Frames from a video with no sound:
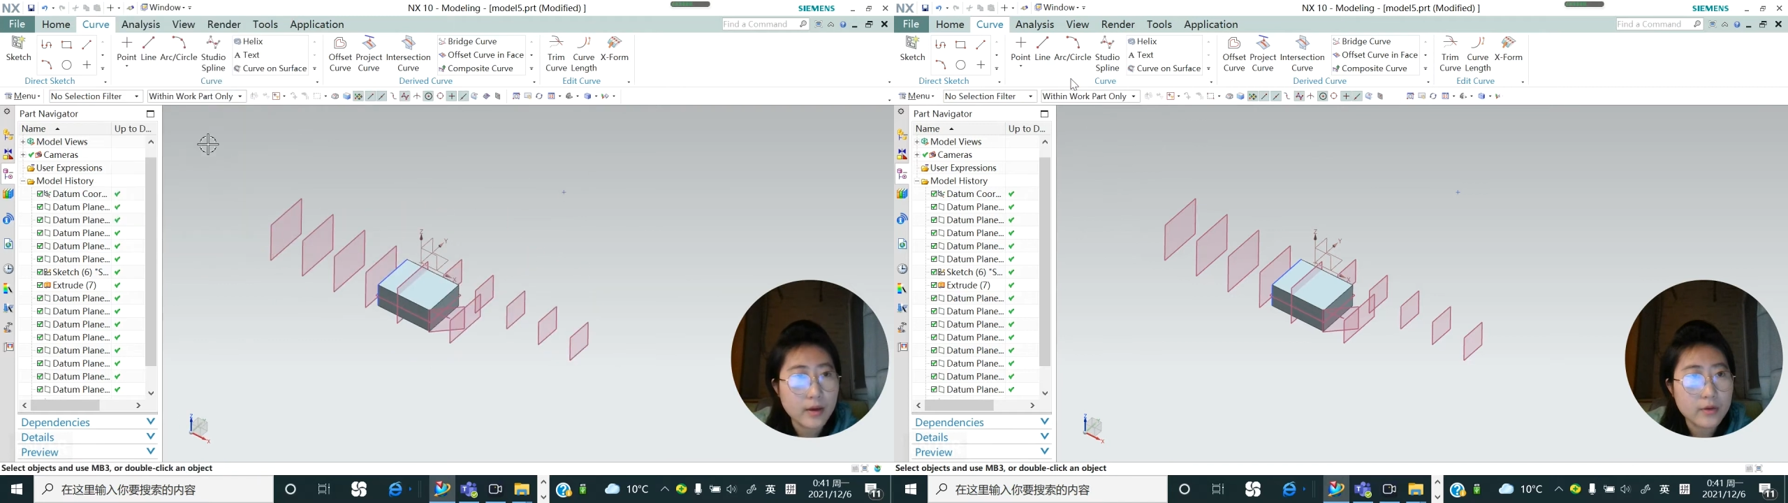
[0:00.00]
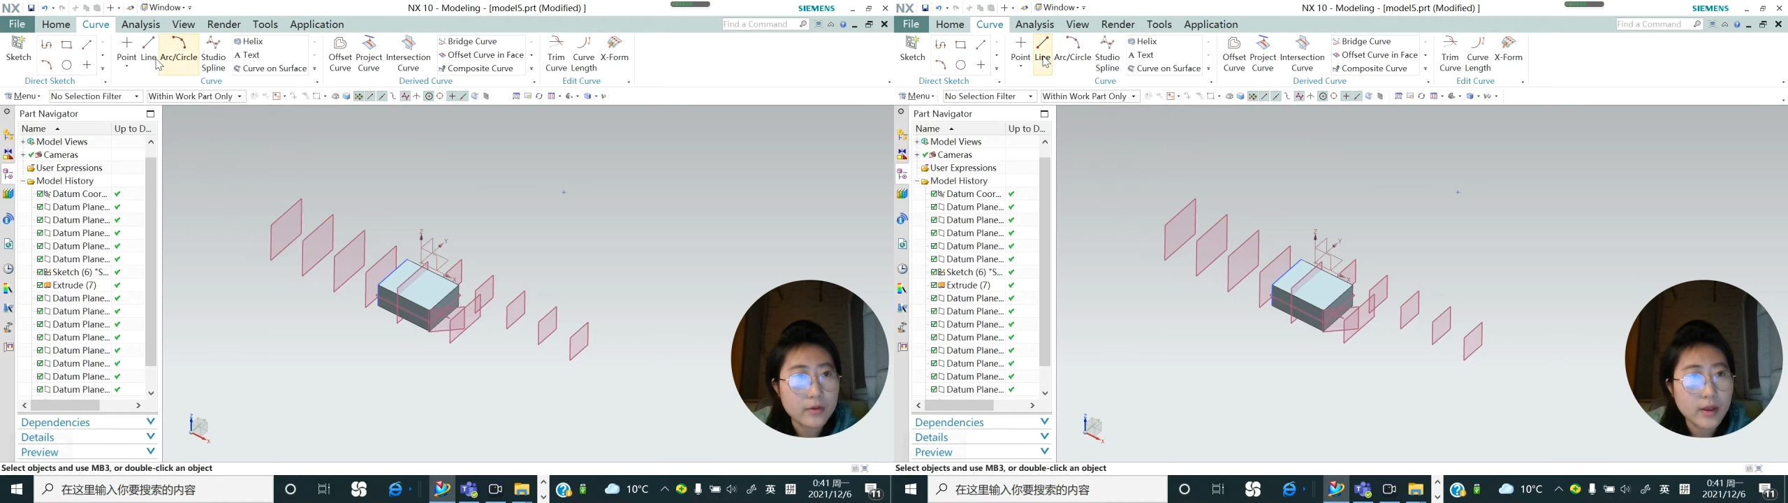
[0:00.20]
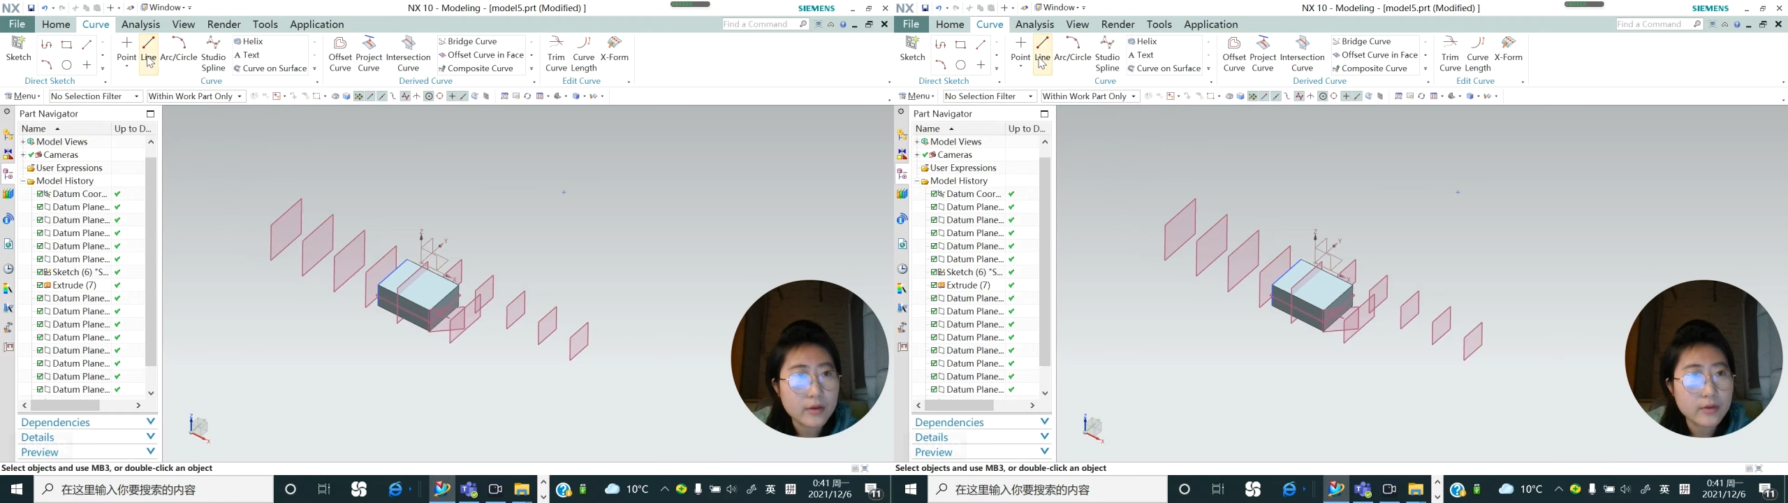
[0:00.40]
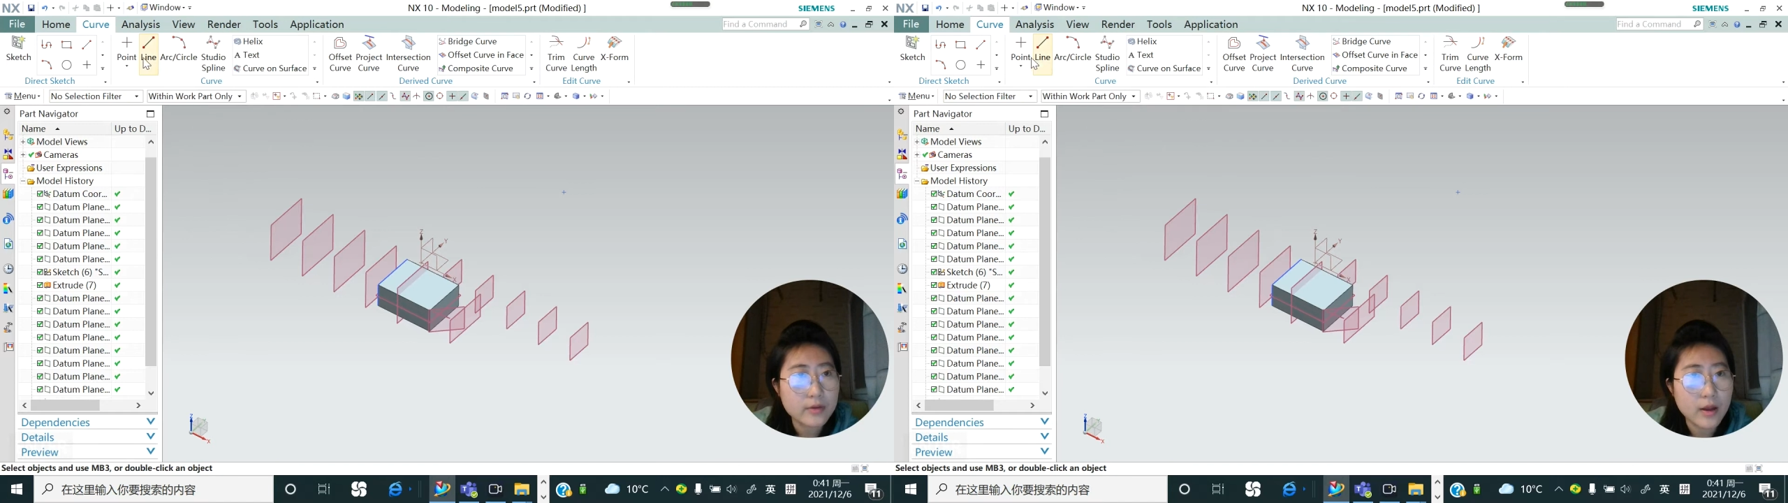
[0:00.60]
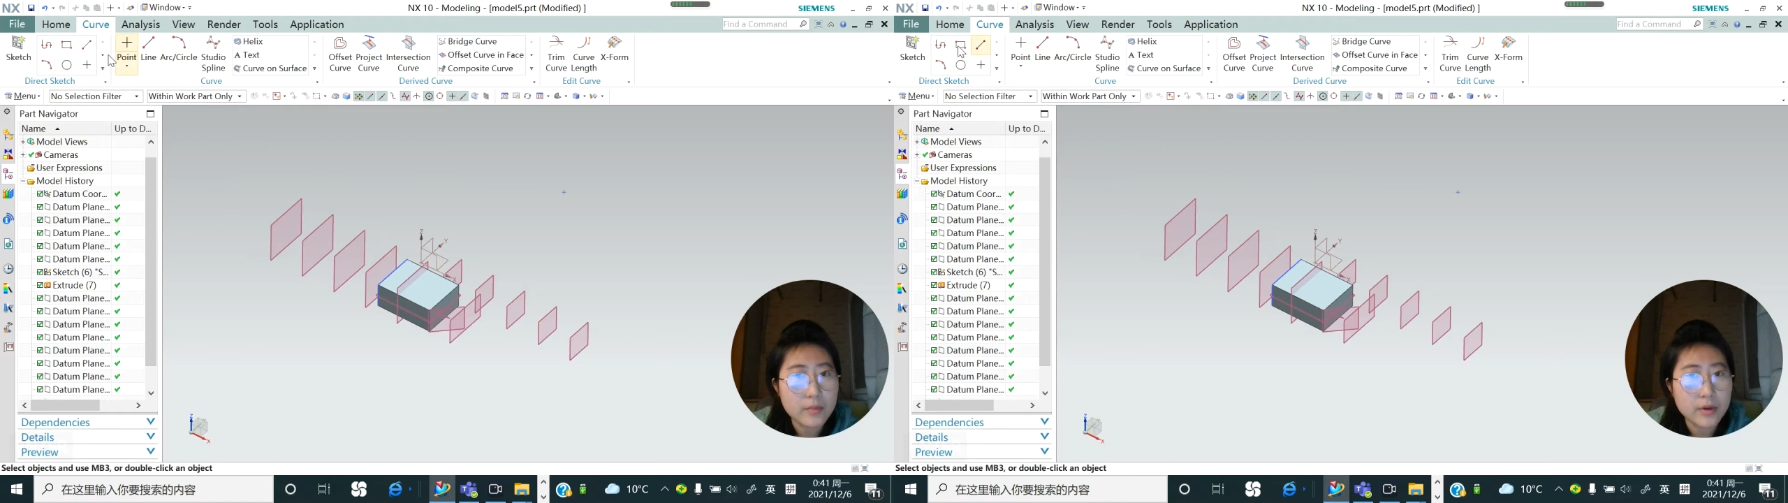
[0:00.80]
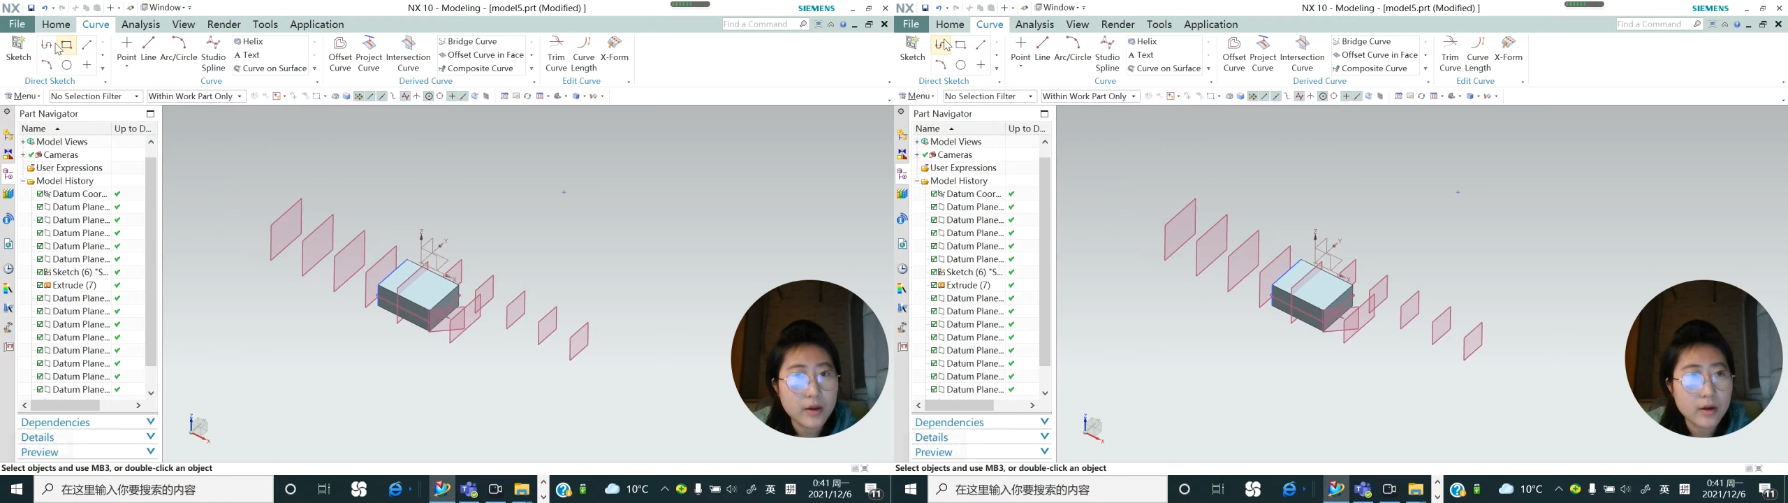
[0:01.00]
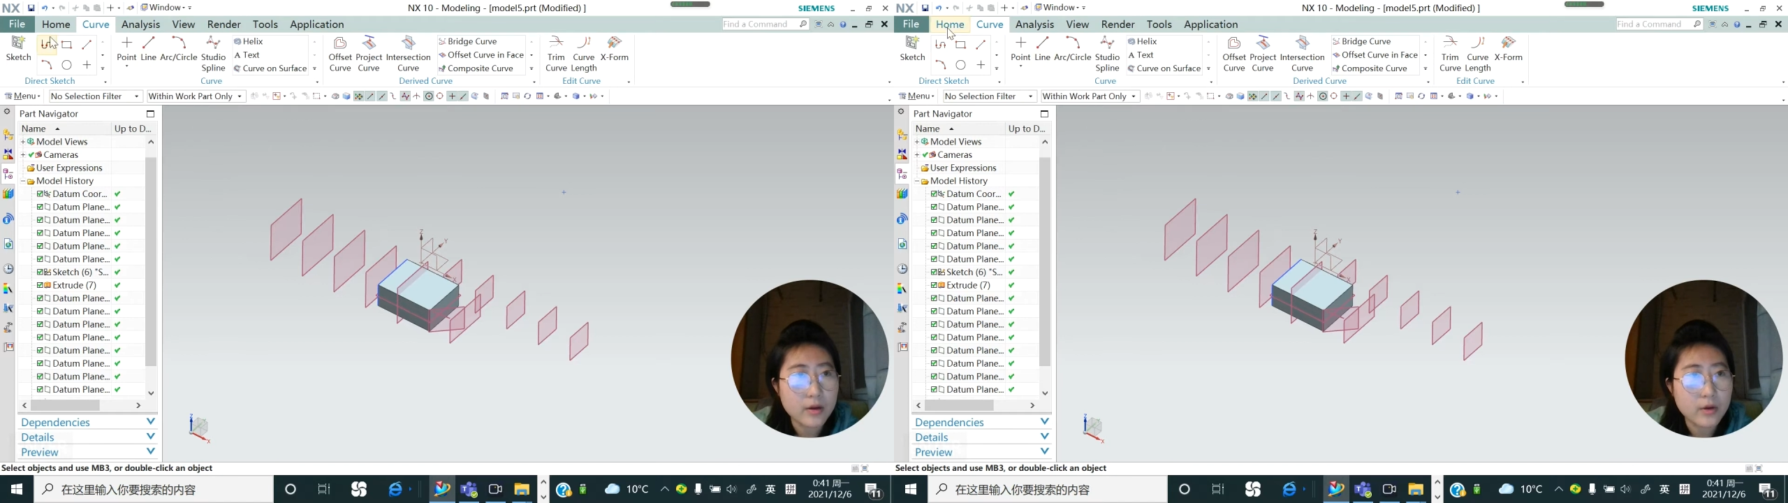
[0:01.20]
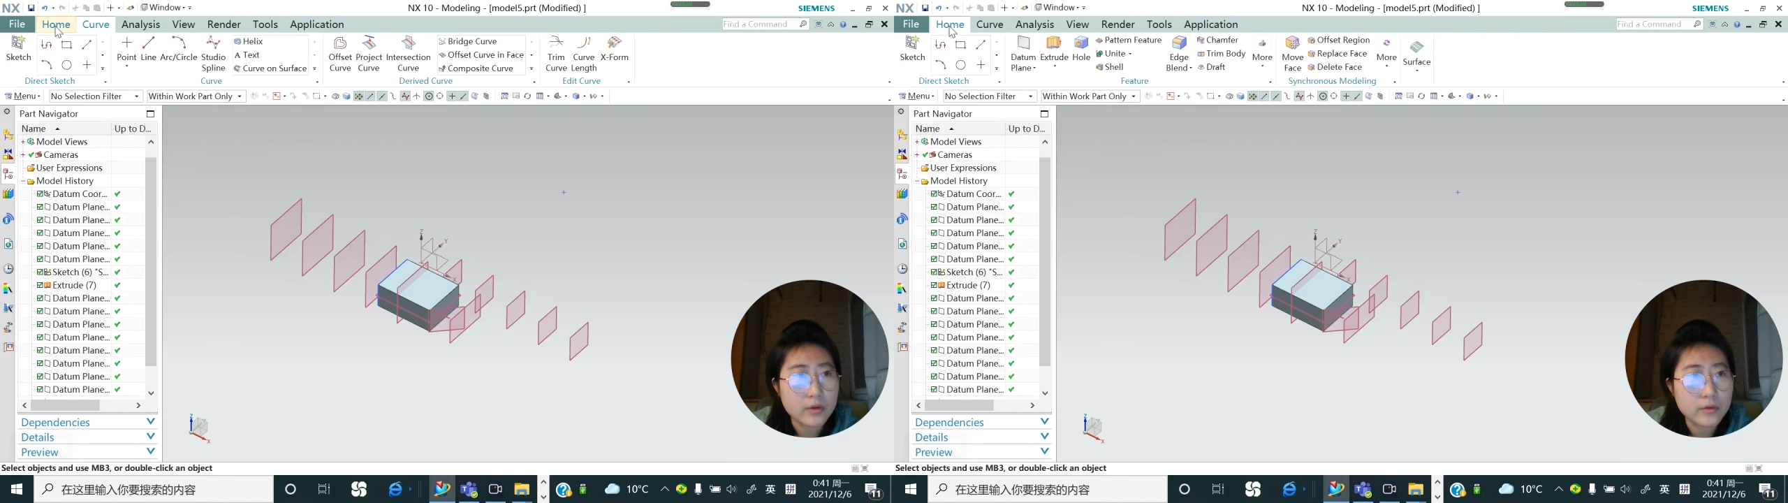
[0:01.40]
So next I'm gonna
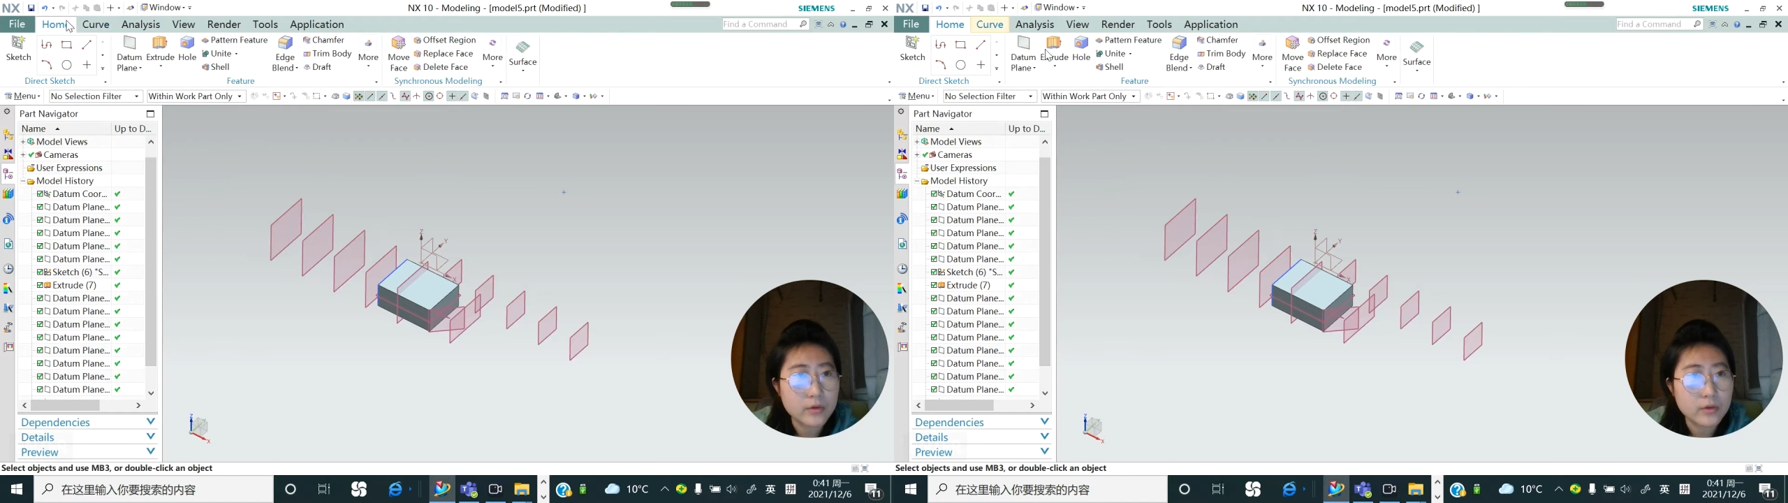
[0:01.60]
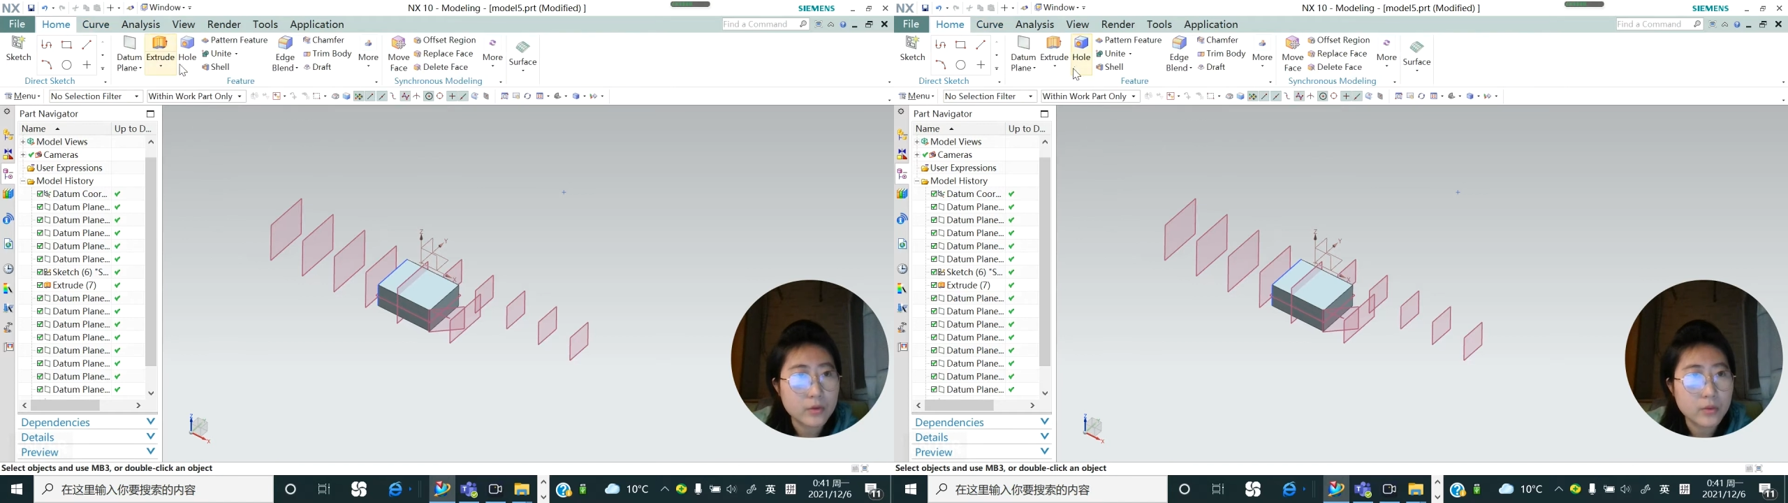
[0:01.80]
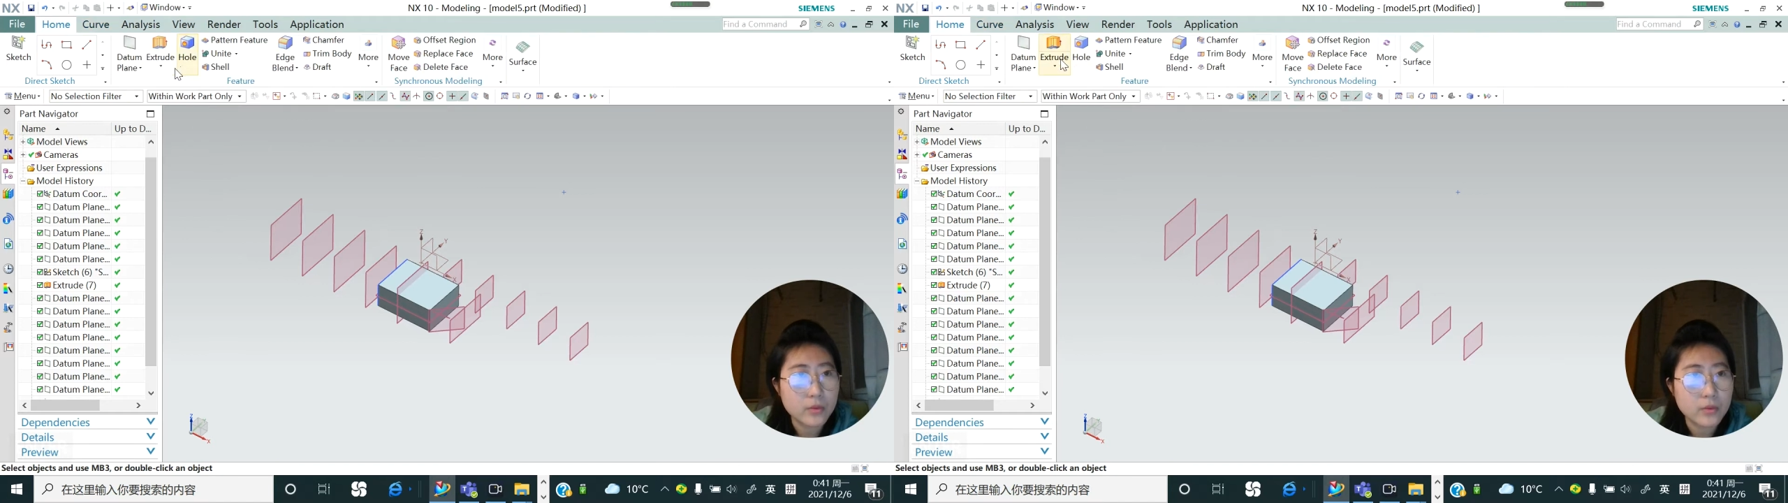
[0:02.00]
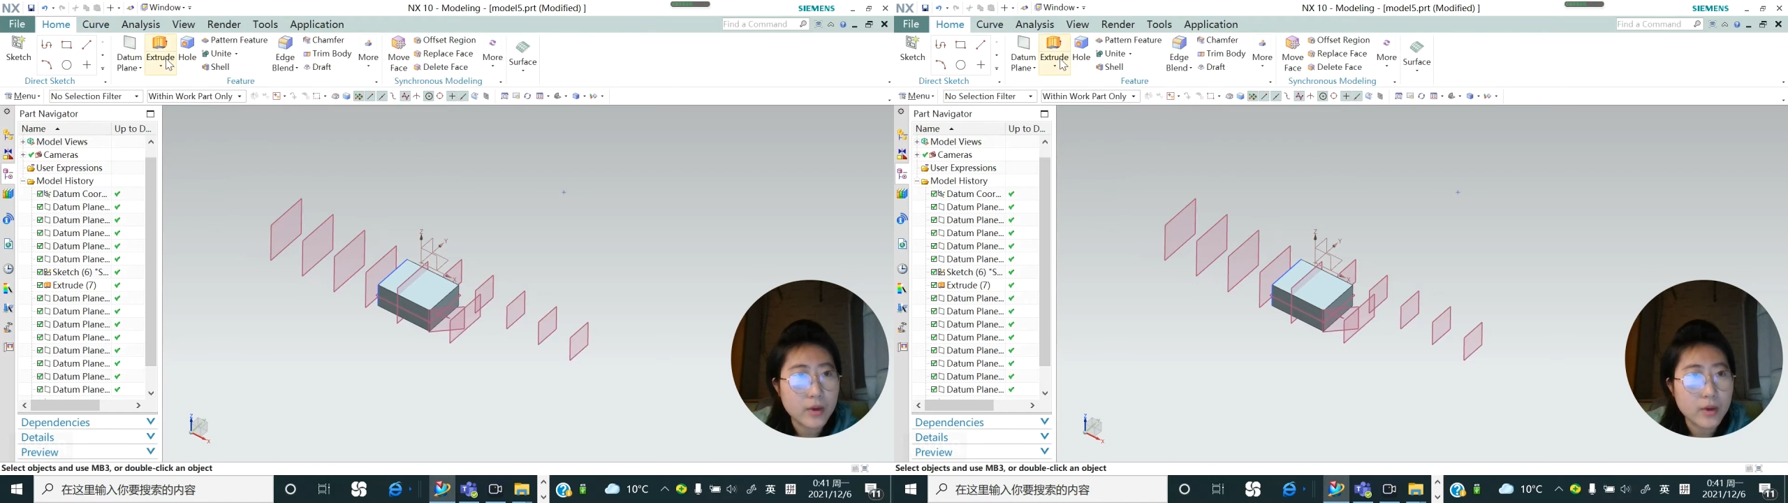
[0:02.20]
go into